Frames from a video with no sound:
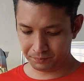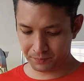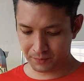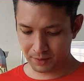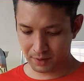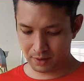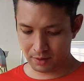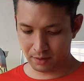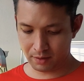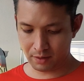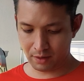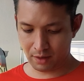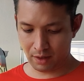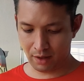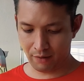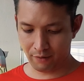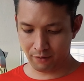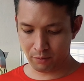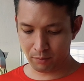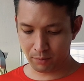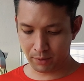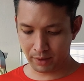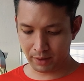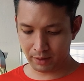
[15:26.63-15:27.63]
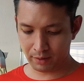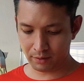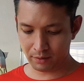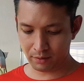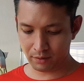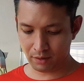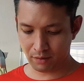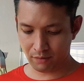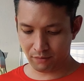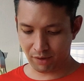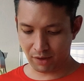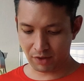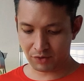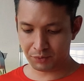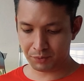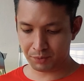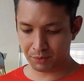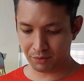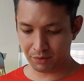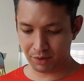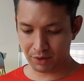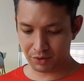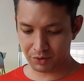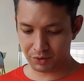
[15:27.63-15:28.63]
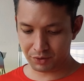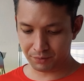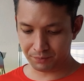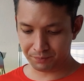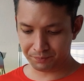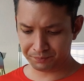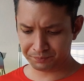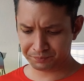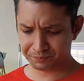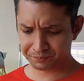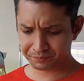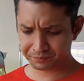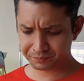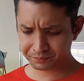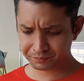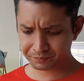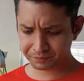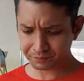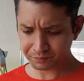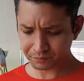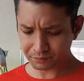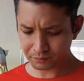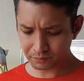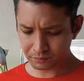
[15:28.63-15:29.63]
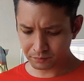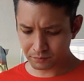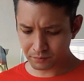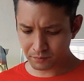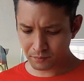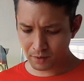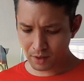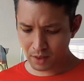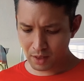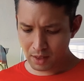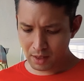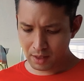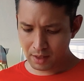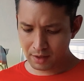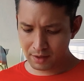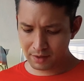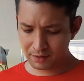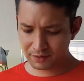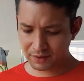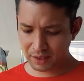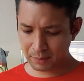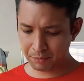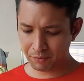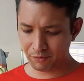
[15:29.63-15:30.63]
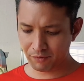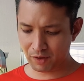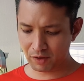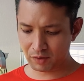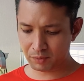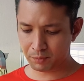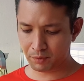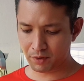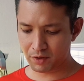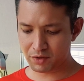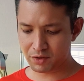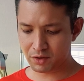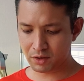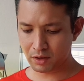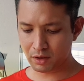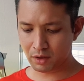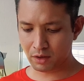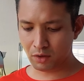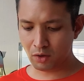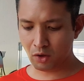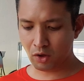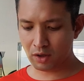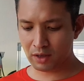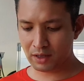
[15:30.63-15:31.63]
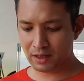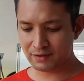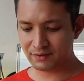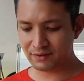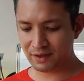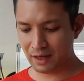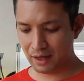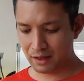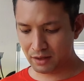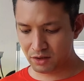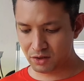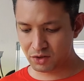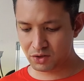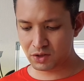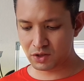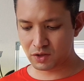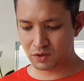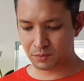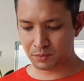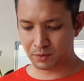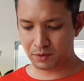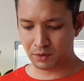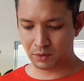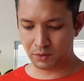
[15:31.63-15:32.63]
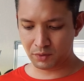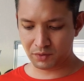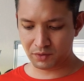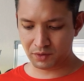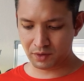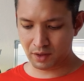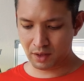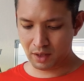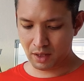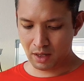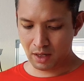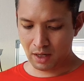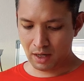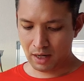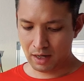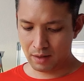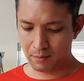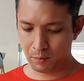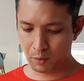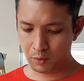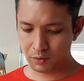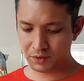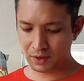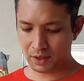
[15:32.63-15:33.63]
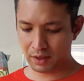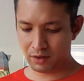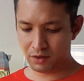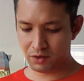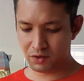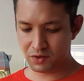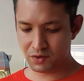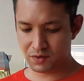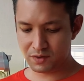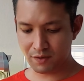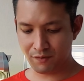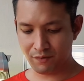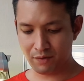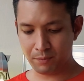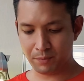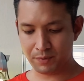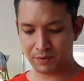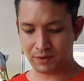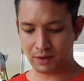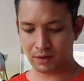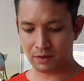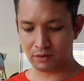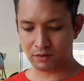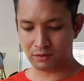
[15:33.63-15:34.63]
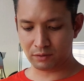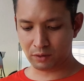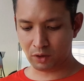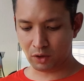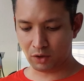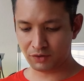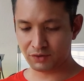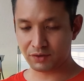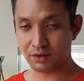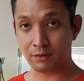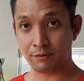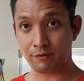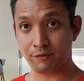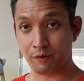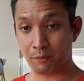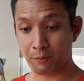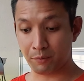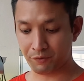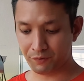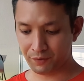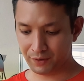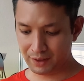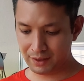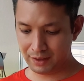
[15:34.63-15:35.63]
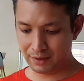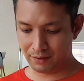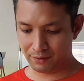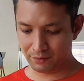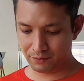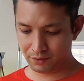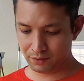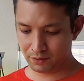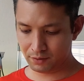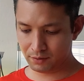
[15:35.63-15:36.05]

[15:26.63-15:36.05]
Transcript: in aerobic respiration. In this type of respiration, a lot less energy is produced, and most energy, 70%, is lost in the form of heat.